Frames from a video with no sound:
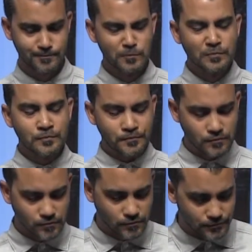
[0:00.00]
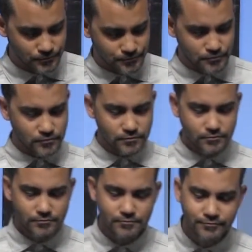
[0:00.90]

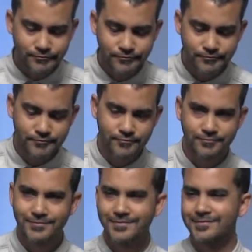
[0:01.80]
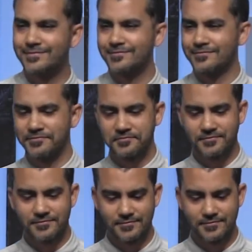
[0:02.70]
Nothing is said.